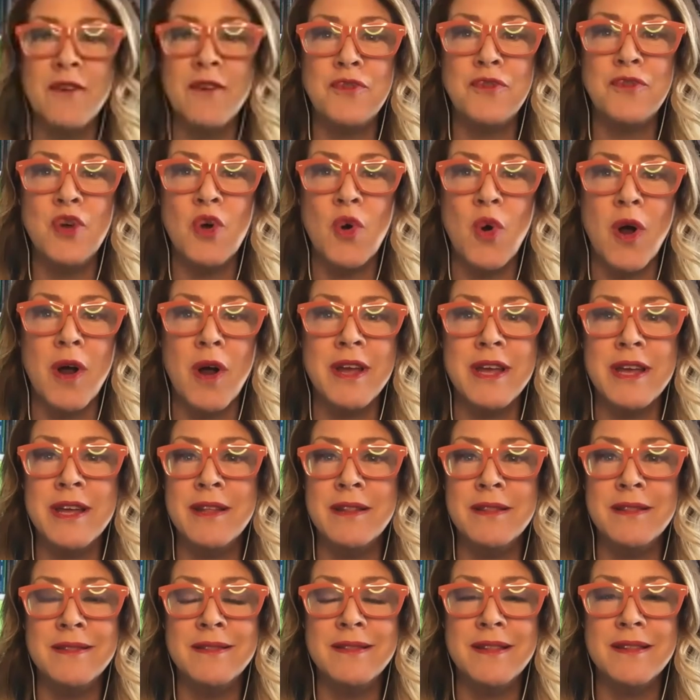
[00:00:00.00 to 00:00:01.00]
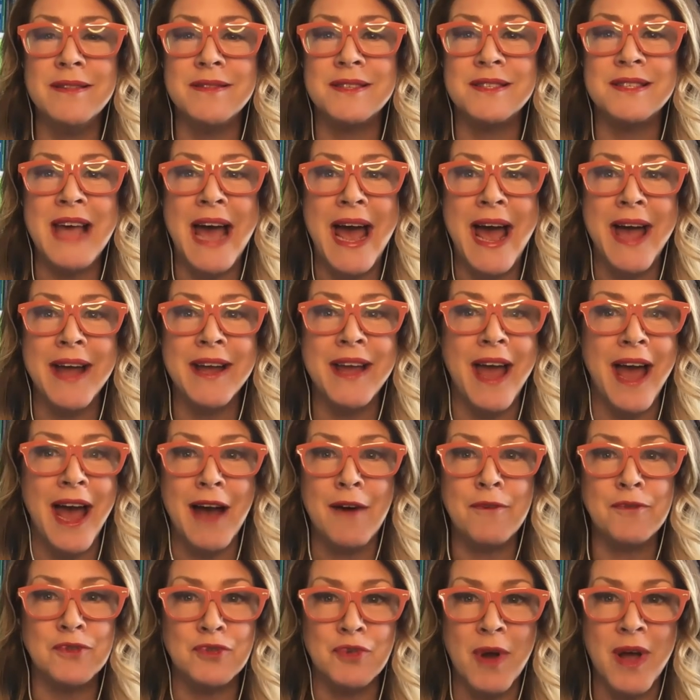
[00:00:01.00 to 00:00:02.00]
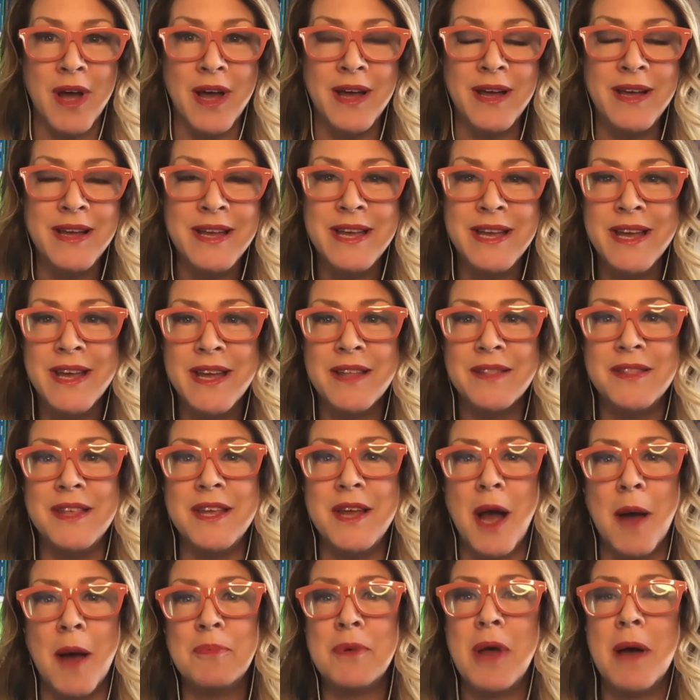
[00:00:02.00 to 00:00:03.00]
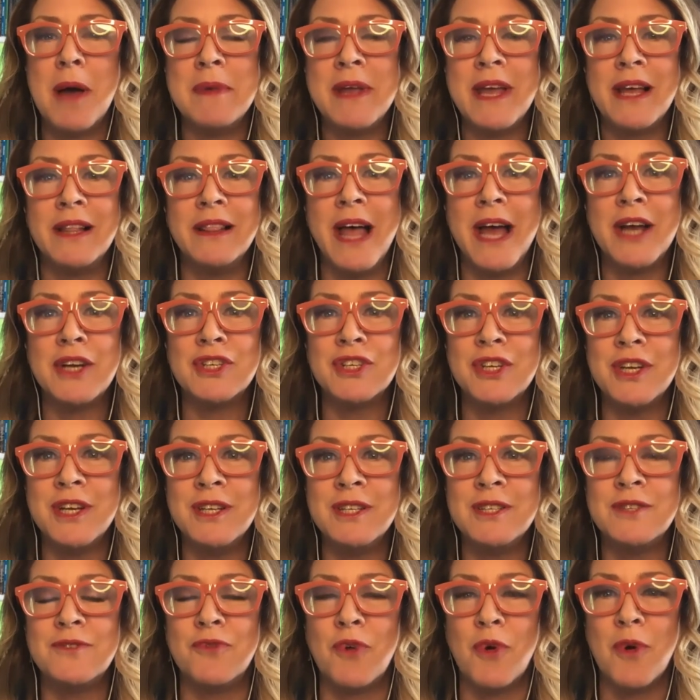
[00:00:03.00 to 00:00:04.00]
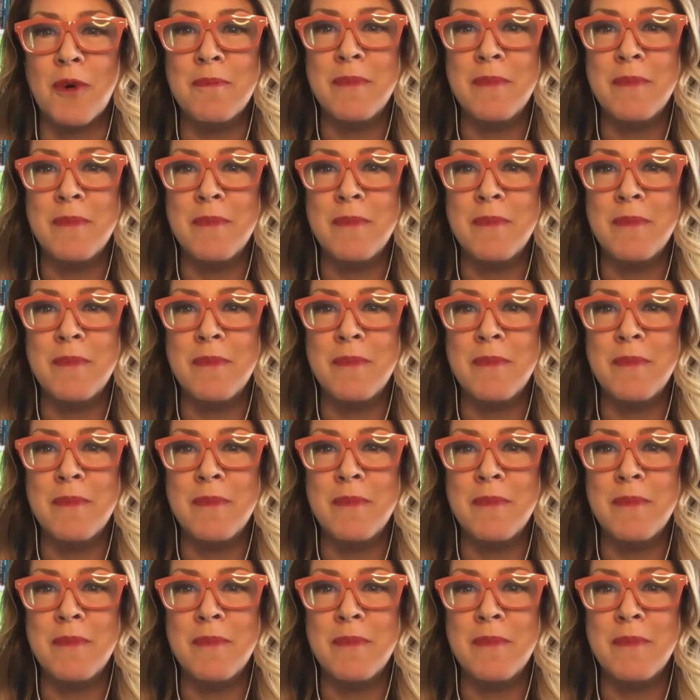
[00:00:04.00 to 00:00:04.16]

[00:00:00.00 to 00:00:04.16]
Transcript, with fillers: you are in SAG AFTRA, the upcoming elections for